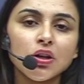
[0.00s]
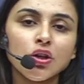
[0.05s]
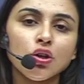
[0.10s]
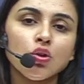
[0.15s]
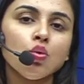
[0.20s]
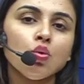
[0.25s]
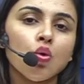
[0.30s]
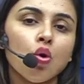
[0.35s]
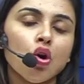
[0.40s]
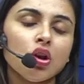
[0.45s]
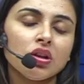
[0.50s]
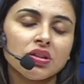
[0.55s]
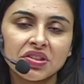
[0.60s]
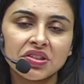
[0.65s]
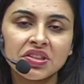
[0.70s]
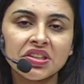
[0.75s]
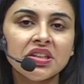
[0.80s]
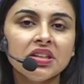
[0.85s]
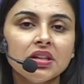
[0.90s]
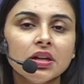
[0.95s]
two or
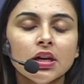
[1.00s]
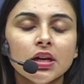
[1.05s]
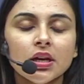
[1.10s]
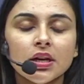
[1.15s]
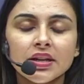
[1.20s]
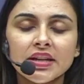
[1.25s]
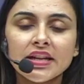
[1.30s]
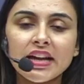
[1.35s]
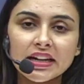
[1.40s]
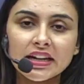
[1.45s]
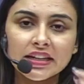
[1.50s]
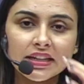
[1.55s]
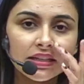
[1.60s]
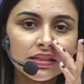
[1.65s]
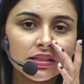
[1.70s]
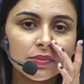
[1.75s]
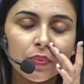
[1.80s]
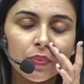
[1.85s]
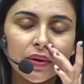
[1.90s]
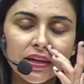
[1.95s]
three
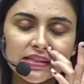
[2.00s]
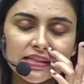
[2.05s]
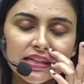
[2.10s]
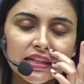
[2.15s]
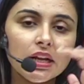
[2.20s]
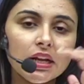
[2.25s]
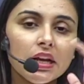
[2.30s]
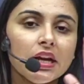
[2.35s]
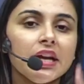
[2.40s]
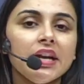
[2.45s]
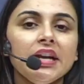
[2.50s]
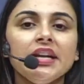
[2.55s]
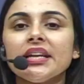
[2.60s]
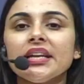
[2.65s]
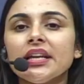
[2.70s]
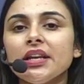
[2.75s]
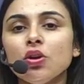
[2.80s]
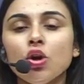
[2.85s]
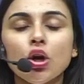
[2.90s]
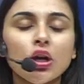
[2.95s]
reactants present. It
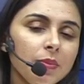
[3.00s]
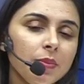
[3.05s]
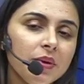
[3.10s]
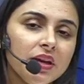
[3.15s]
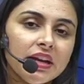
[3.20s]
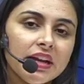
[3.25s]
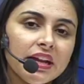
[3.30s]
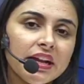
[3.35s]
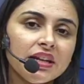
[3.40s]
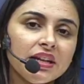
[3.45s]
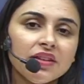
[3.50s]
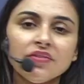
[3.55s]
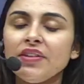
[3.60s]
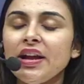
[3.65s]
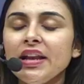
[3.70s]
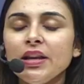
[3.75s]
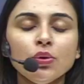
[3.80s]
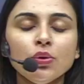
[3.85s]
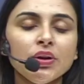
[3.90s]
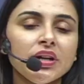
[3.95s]
cannot be a negative
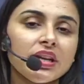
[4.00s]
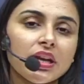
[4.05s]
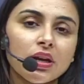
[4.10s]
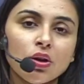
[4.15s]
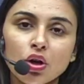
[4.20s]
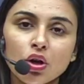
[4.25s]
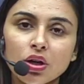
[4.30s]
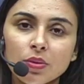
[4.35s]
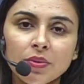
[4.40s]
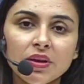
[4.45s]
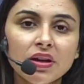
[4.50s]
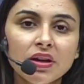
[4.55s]
value. It cannot be a